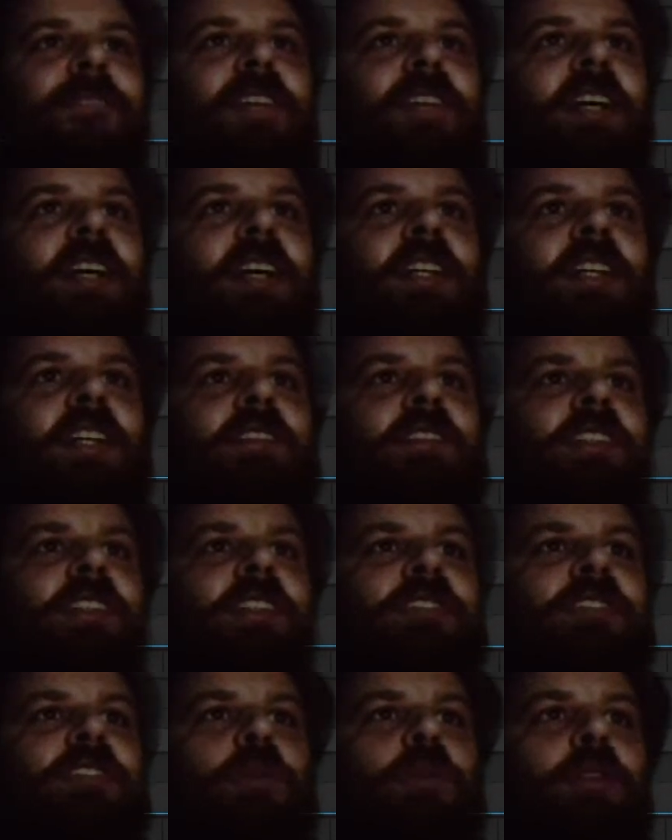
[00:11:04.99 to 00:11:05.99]
and everything's
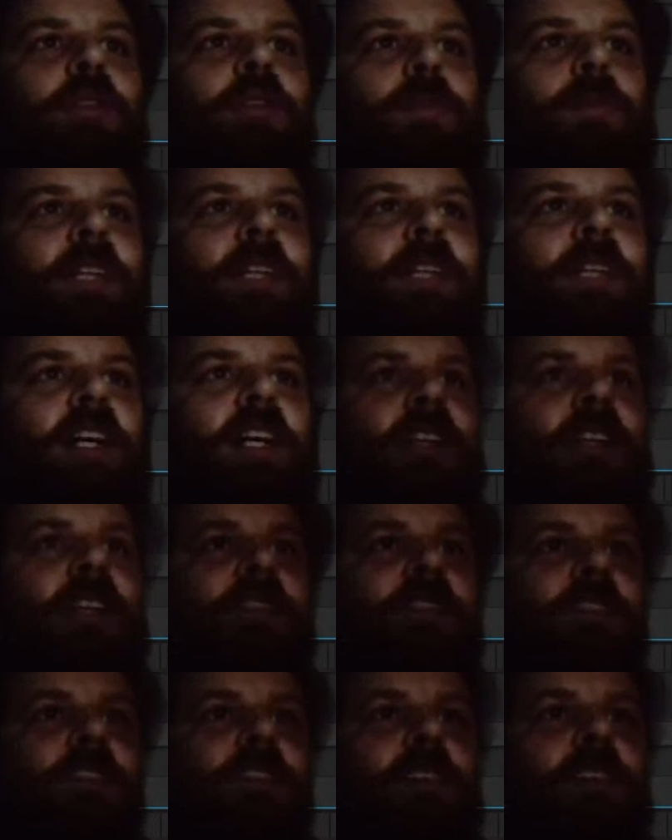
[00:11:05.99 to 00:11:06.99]
going to be
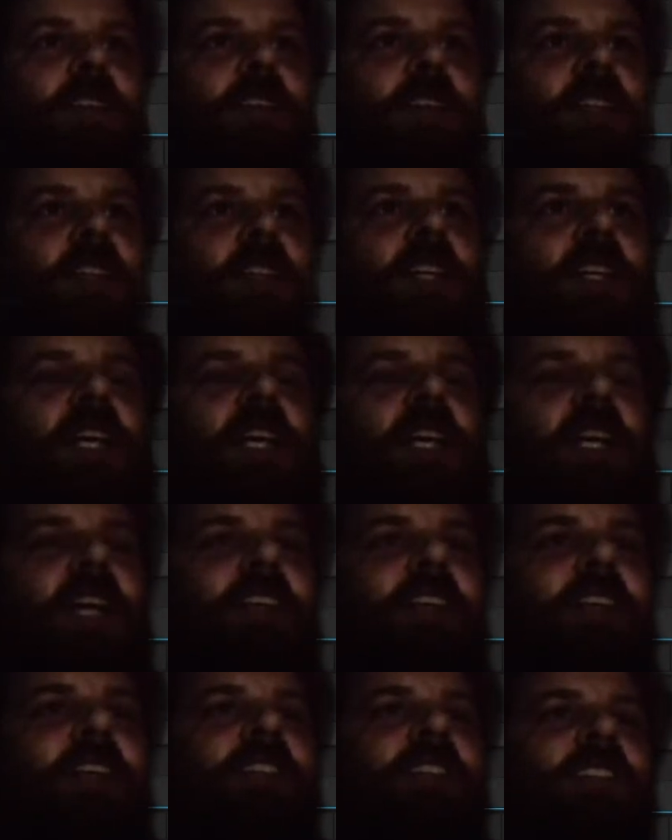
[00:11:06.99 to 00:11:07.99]
colorful. And
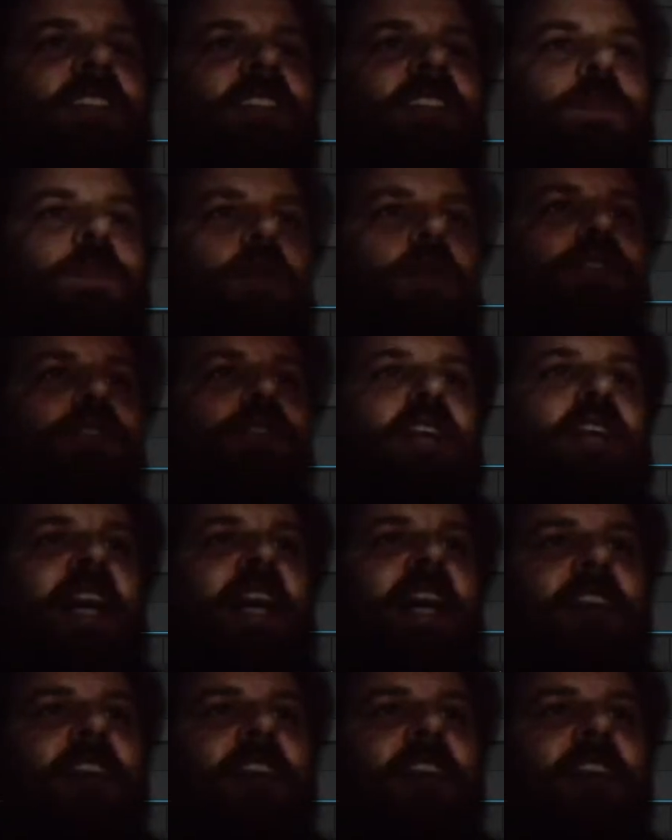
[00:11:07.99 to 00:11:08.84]
it's supposed to have